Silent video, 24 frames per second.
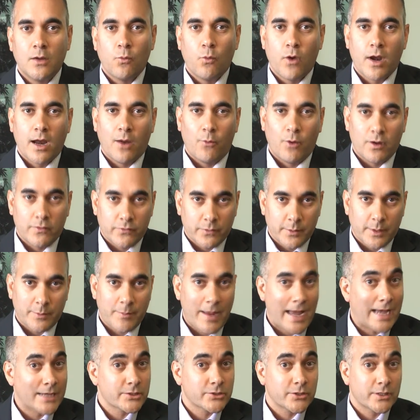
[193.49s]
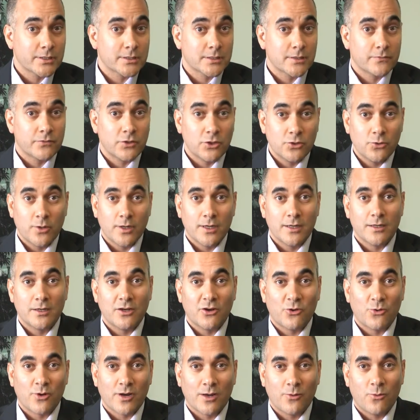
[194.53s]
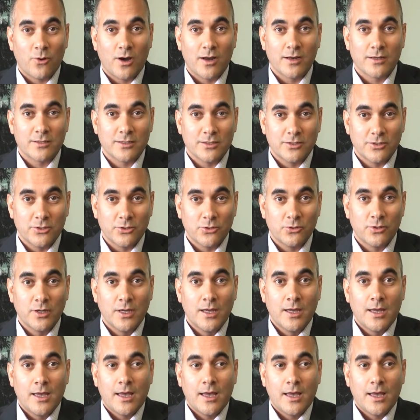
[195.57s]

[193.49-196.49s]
When I went from McMaster to SFU, I didn't know what I wanted to do.